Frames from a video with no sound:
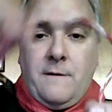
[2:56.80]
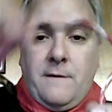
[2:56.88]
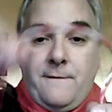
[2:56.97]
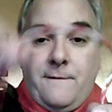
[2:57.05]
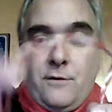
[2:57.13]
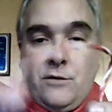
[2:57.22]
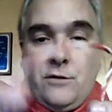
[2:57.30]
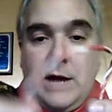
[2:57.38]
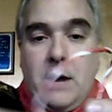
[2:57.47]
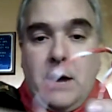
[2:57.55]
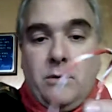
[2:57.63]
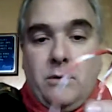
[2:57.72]
further
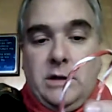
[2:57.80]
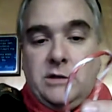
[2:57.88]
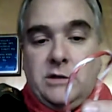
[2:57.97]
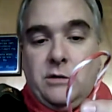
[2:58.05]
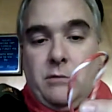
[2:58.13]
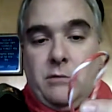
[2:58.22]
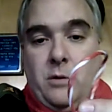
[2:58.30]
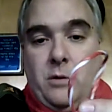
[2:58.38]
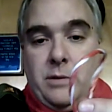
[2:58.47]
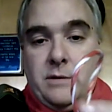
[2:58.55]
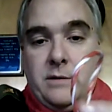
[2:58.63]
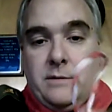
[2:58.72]
down into the rope.
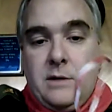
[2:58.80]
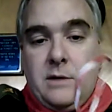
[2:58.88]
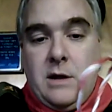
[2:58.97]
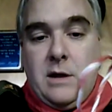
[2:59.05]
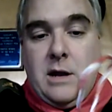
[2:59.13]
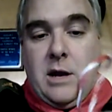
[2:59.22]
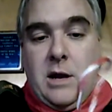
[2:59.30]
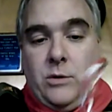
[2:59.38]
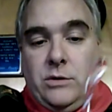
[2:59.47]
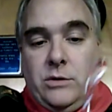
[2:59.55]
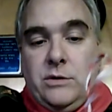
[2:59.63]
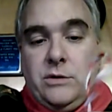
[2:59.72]
And
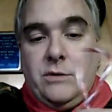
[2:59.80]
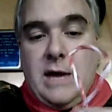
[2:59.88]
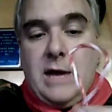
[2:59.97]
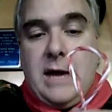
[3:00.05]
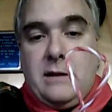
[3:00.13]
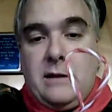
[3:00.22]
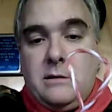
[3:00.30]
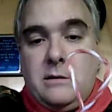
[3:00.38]
when you do that,